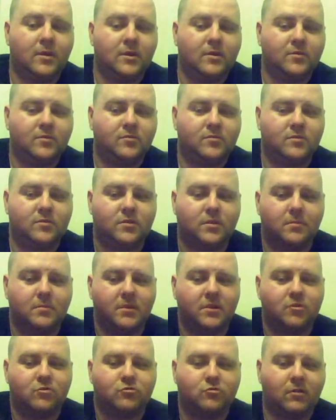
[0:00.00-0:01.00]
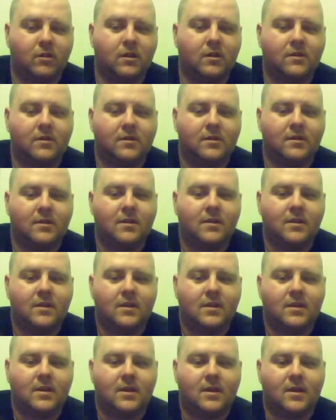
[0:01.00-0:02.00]
as Dimitra,
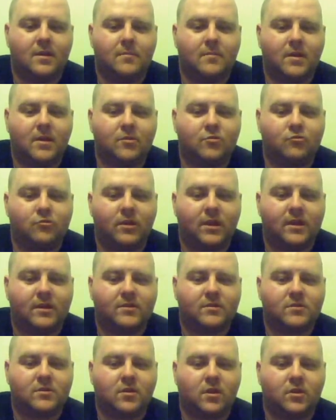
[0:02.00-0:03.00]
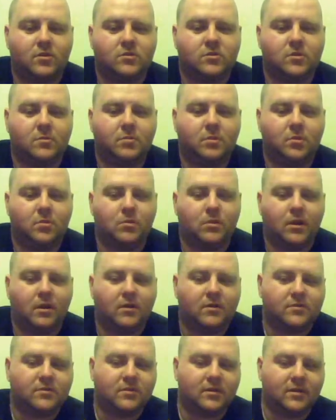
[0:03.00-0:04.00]
Andreas
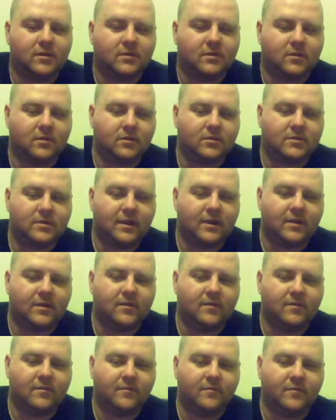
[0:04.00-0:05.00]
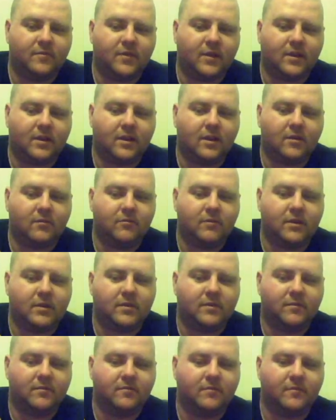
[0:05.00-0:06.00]
Kontopoulos as Lieutenant
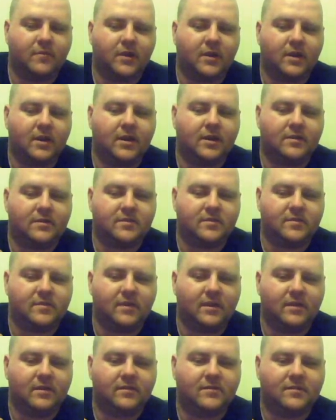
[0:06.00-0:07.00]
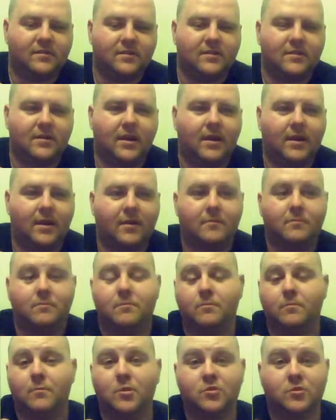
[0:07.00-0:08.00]
Vakitsis. I
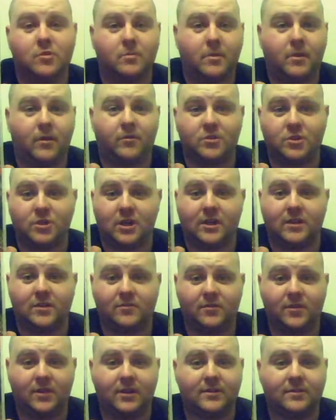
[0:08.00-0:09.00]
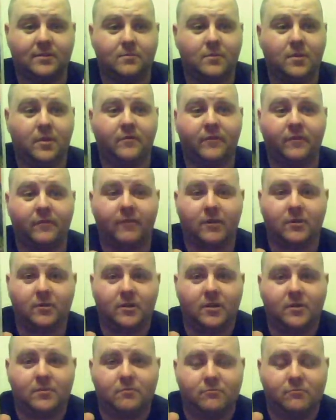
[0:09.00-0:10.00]
must apologise for this, I'm not very
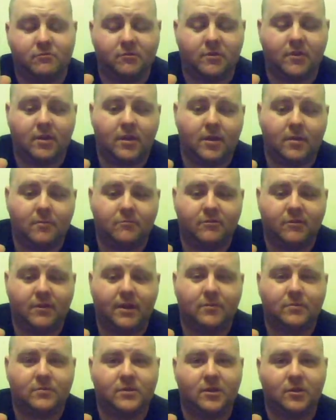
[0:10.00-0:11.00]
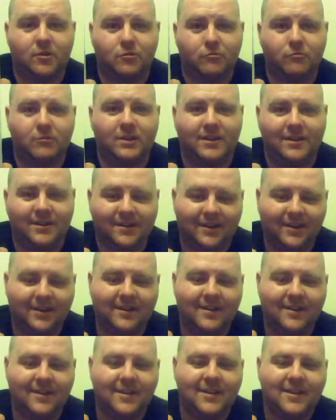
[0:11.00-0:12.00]
good at pronouncing Greek
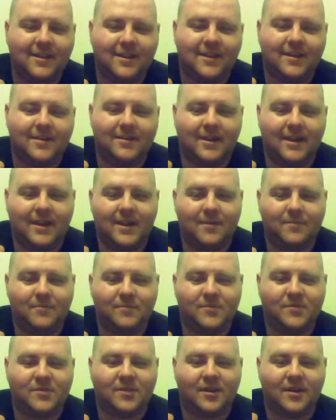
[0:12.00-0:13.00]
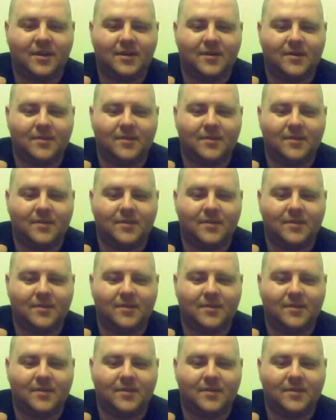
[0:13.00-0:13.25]
names.